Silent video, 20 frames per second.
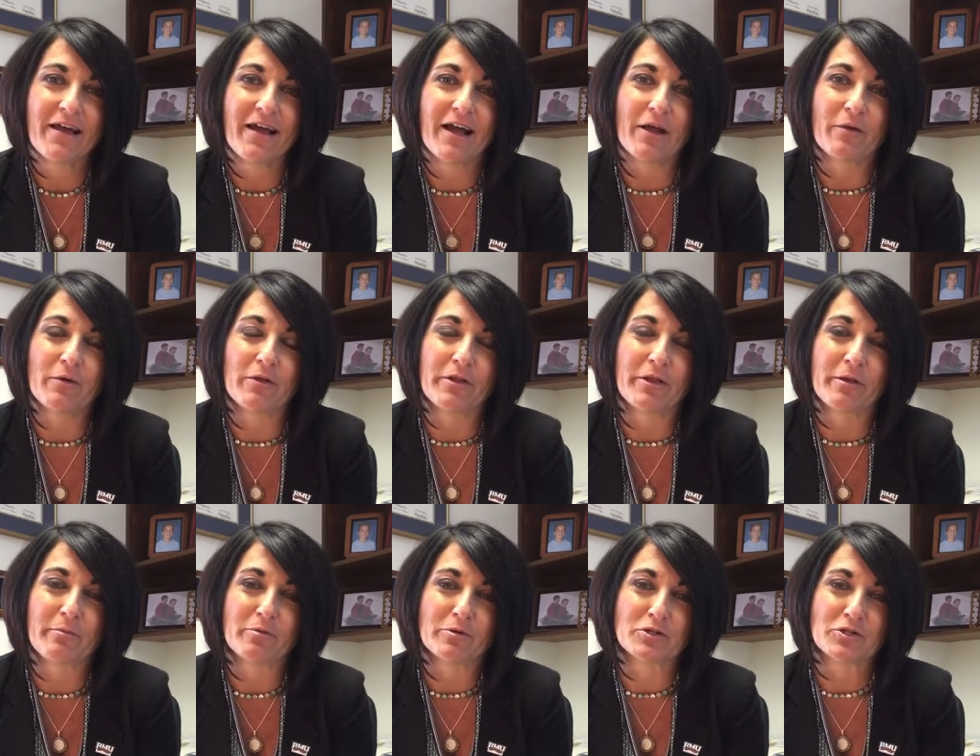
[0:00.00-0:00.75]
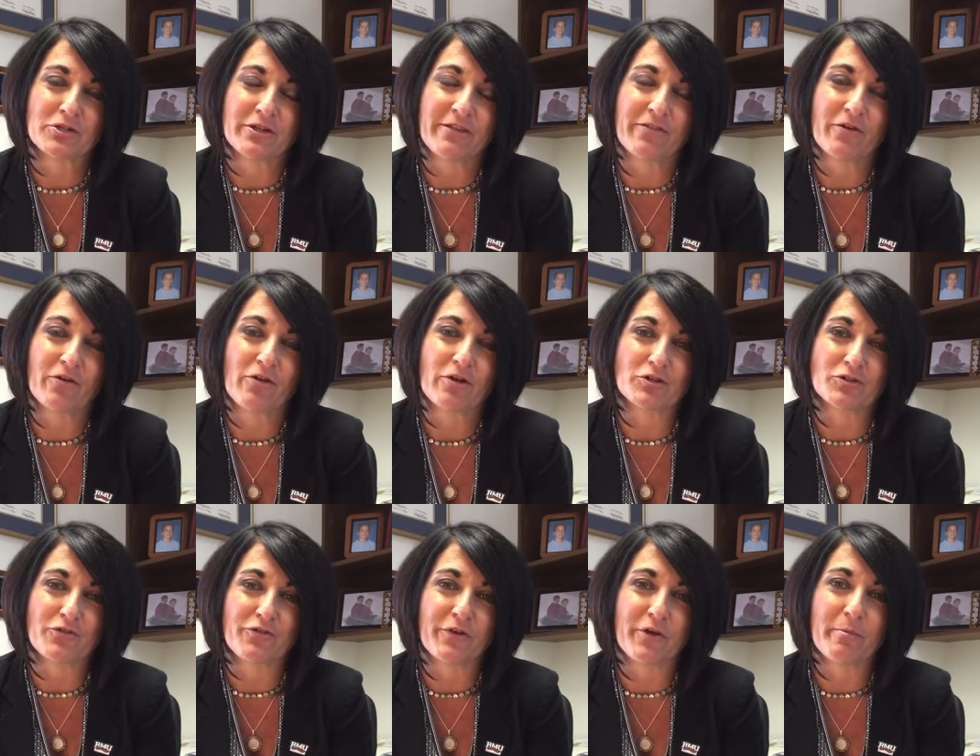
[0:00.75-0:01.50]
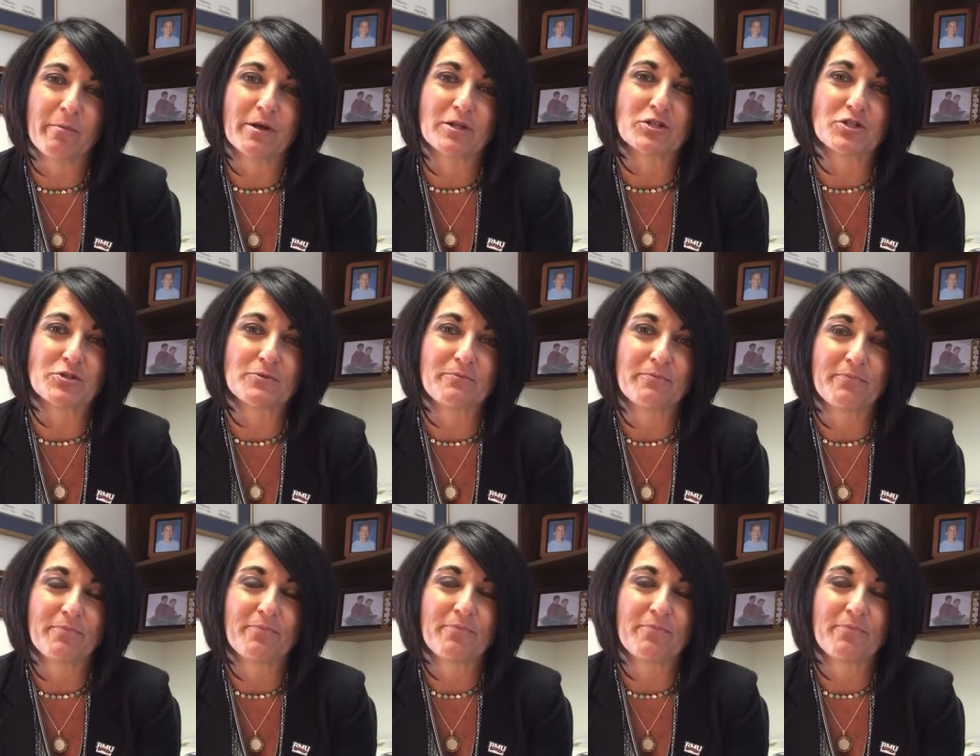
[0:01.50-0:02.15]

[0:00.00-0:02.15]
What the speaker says: I really appreciate the culture very much.